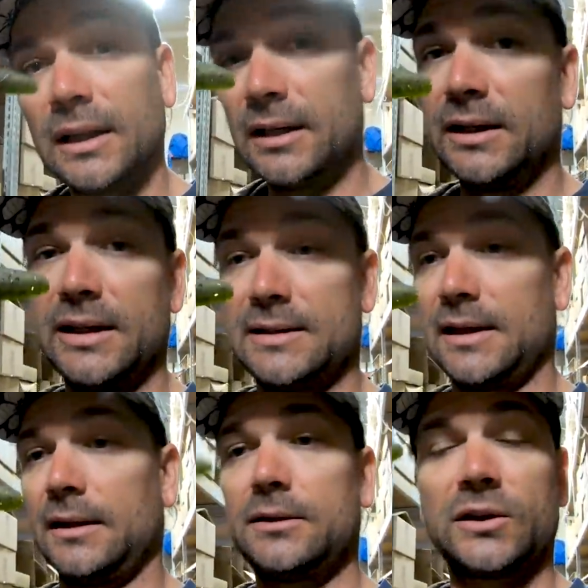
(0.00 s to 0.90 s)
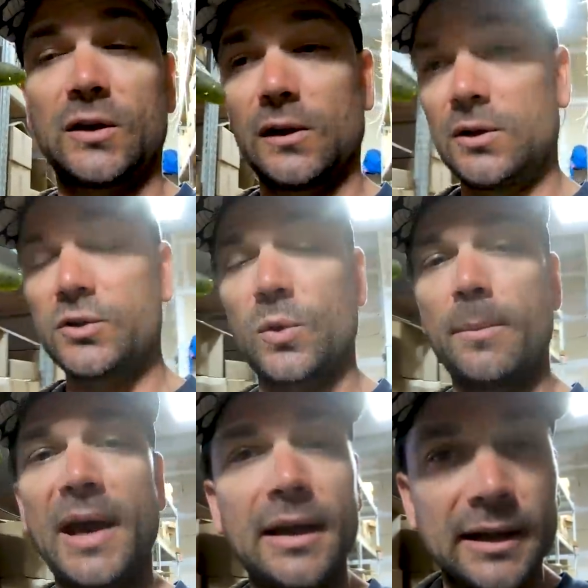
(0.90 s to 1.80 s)
little easy, just a little
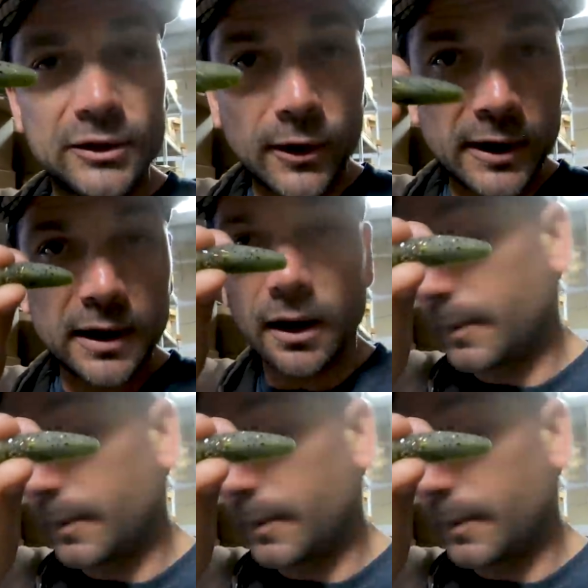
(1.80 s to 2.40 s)
swim bait, and turn it